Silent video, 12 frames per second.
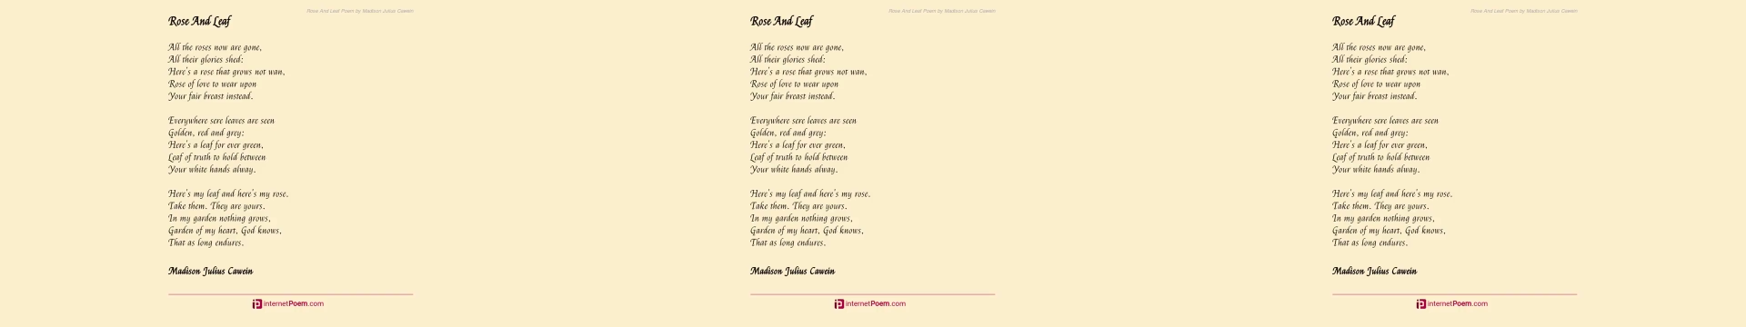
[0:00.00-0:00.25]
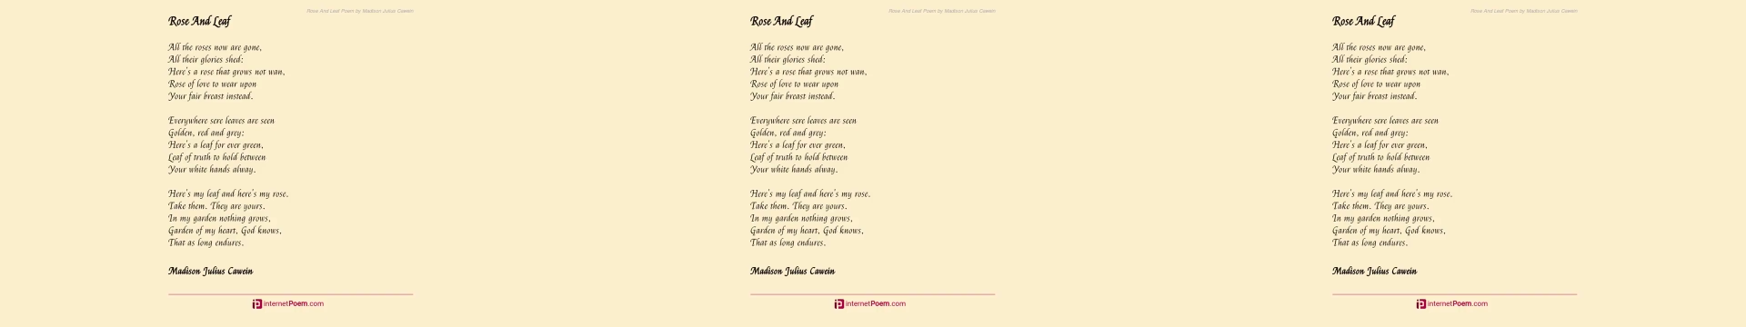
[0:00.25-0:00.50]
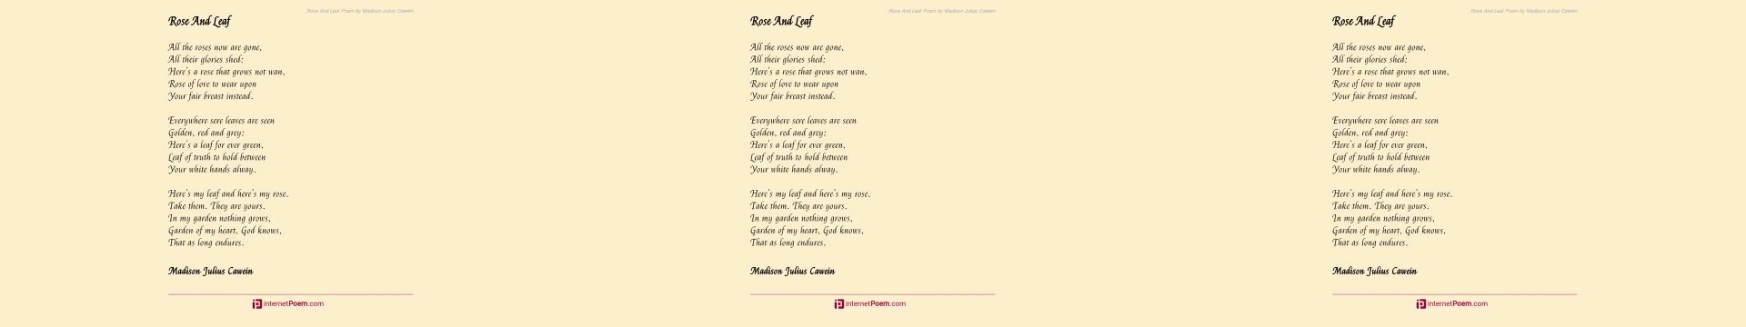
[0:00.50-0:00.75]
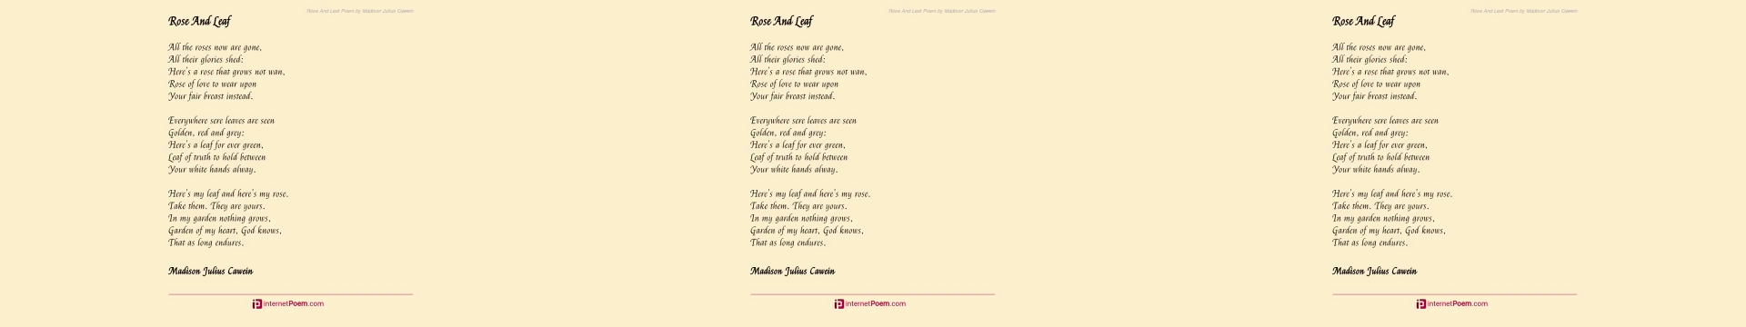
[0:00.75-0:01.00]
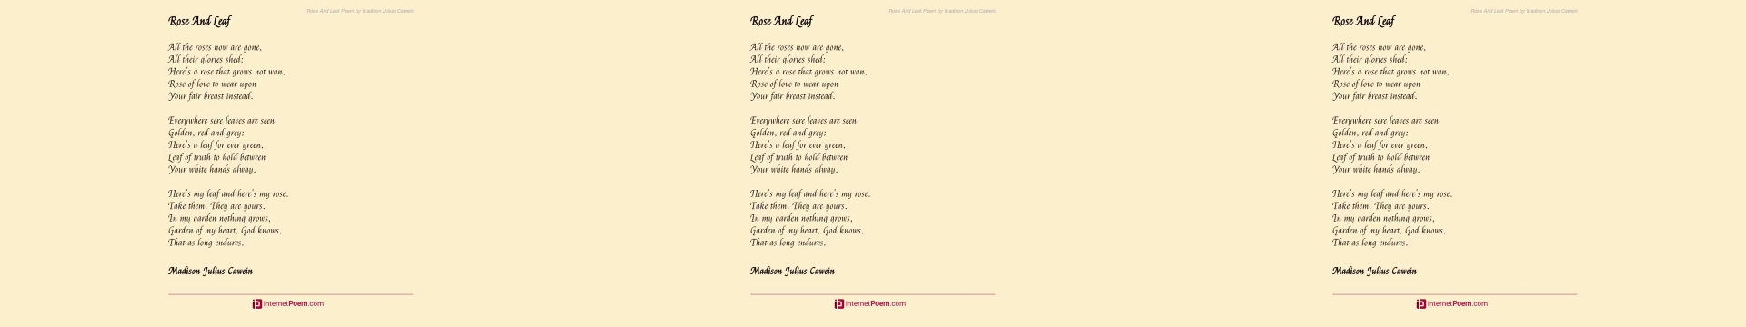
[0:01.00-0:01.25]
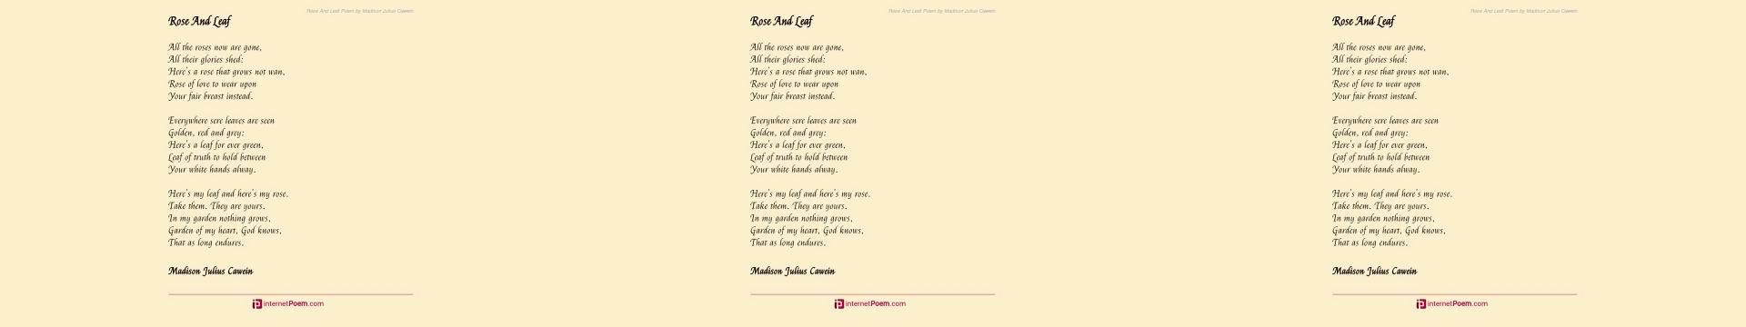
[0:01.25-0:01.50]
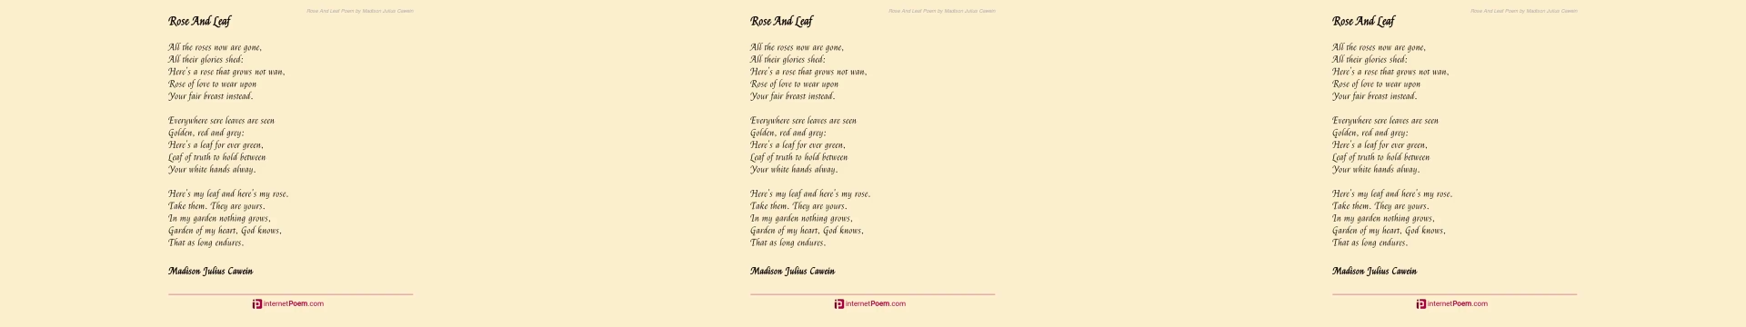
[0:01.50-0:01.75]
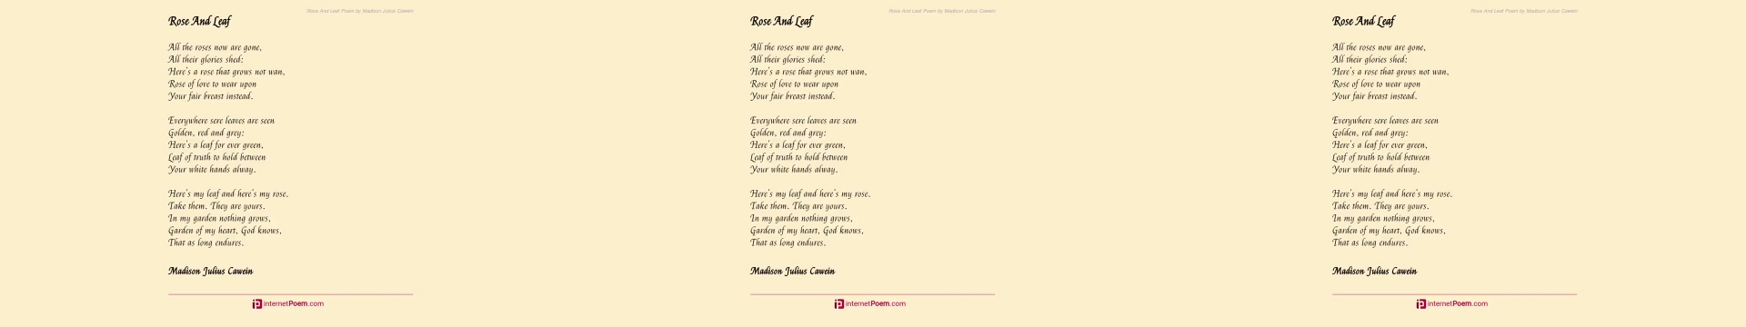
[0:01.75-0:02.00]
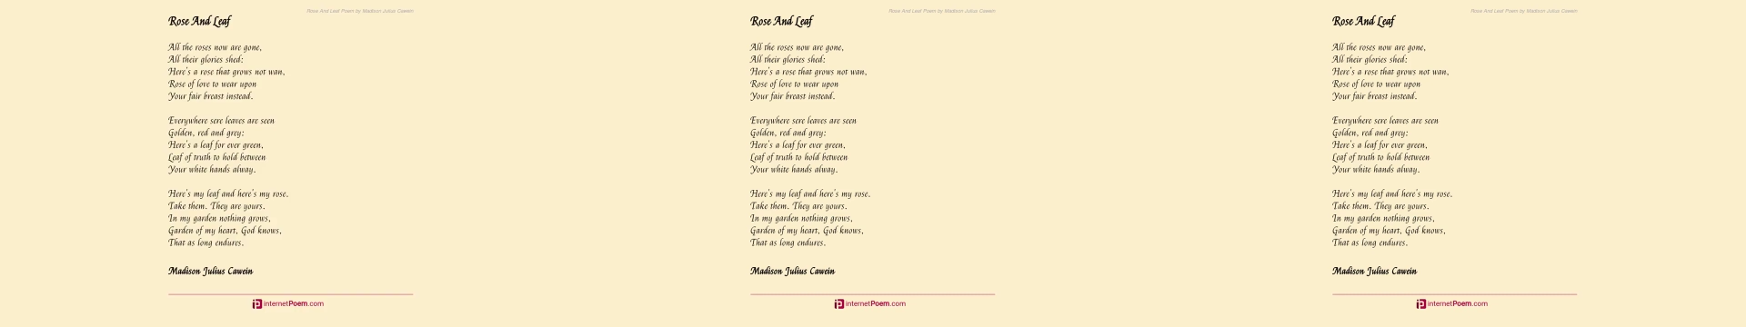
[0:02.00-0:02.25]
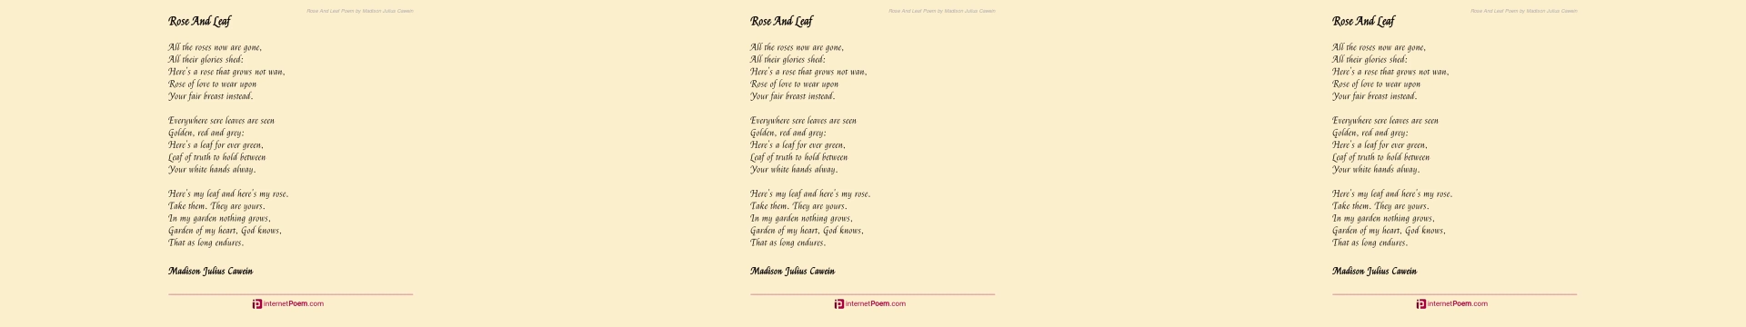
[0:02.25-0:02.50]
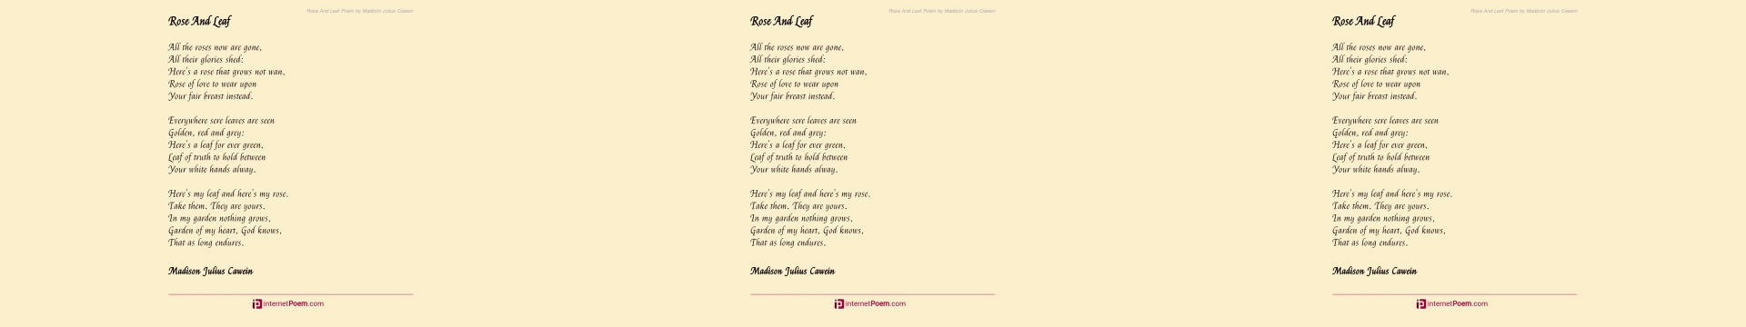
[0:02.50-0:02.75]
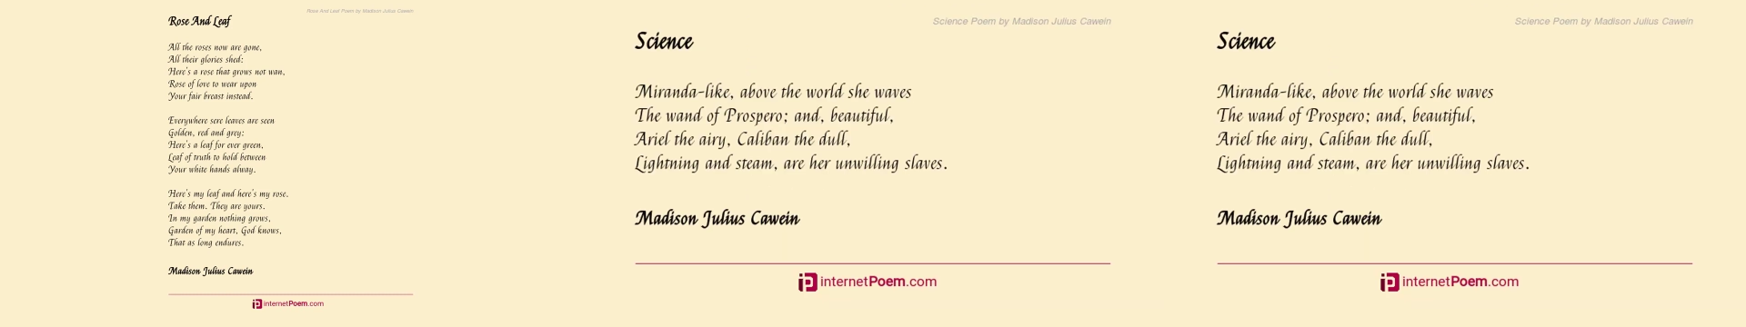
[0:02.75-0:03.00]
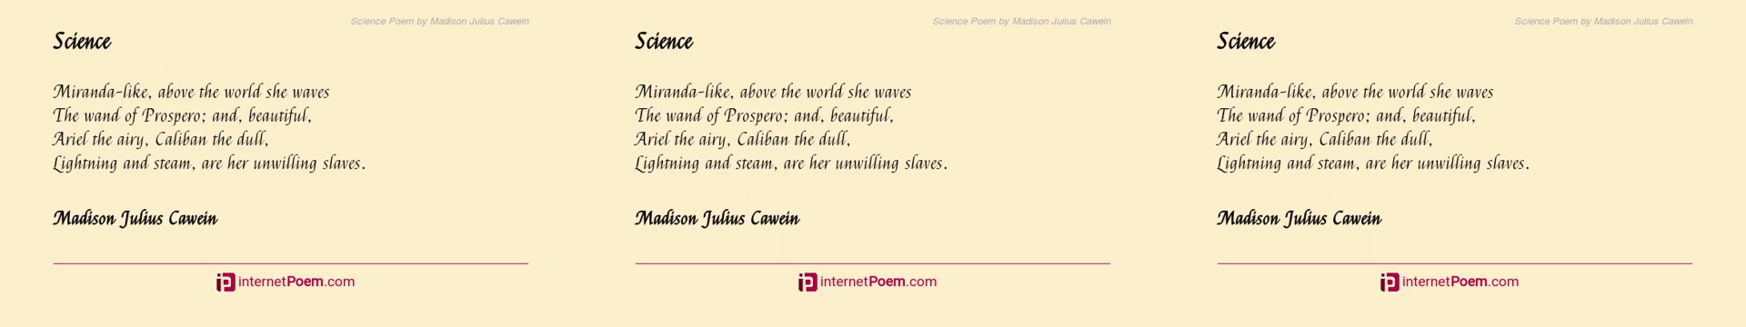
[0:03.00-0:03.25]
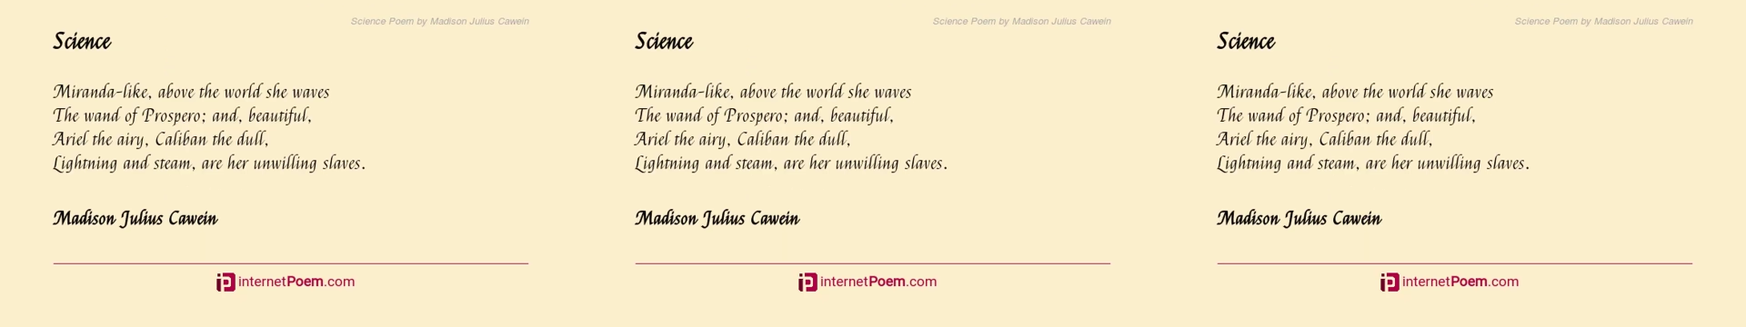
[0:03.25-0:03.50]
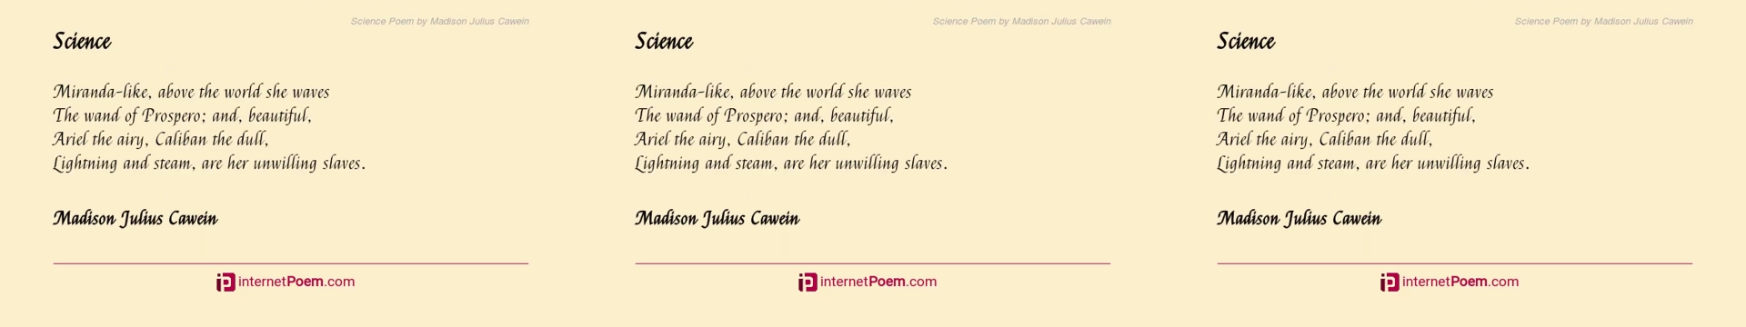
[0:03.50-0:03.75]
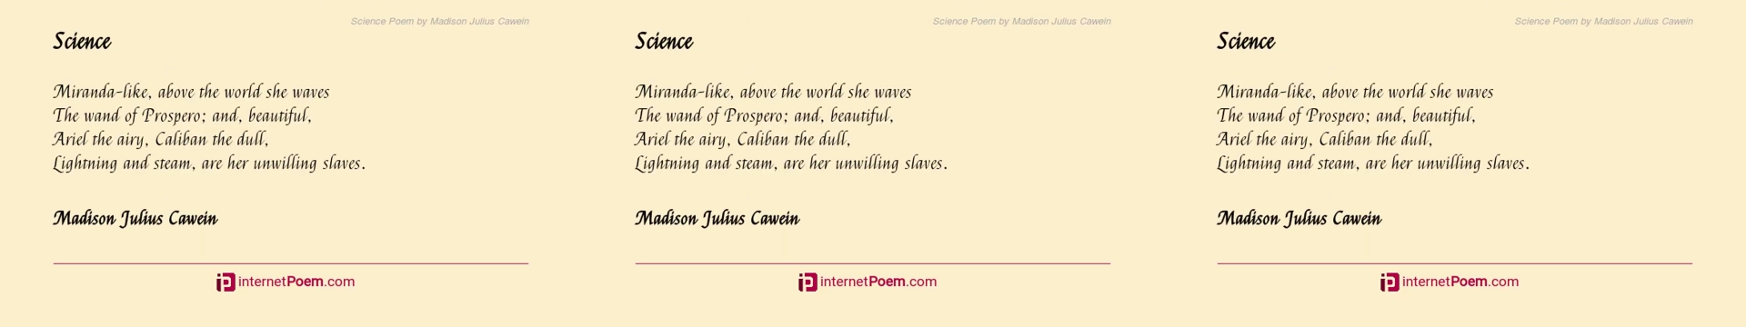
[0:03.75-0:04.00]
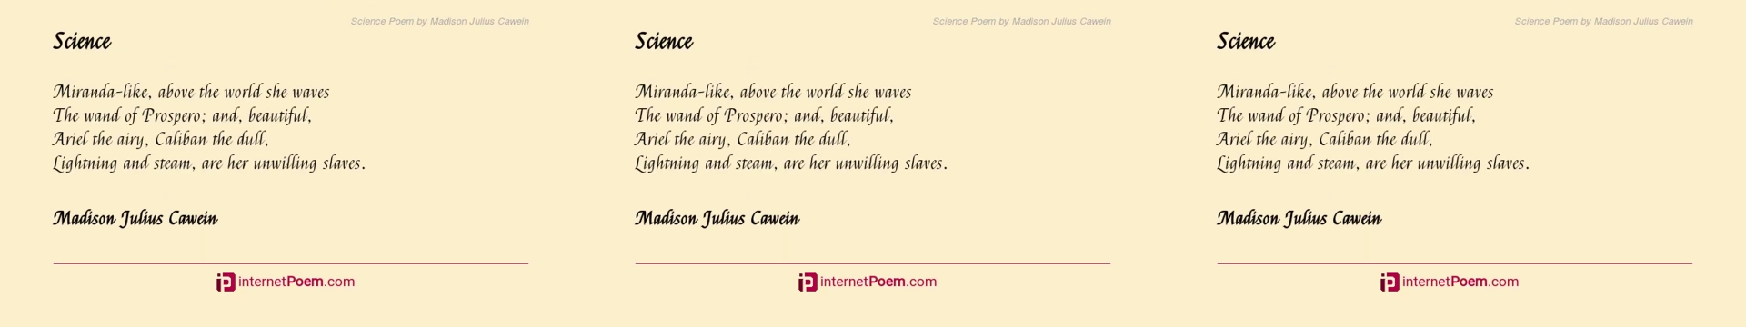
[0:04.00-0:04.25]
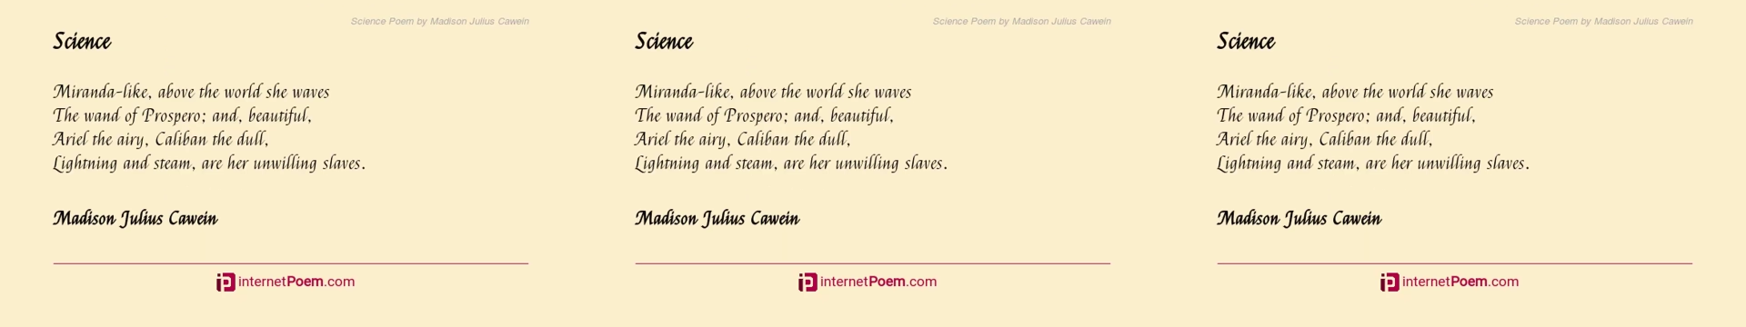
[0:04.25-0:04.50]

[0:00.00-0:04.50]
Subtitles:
No face is visible, so there are no lips to read.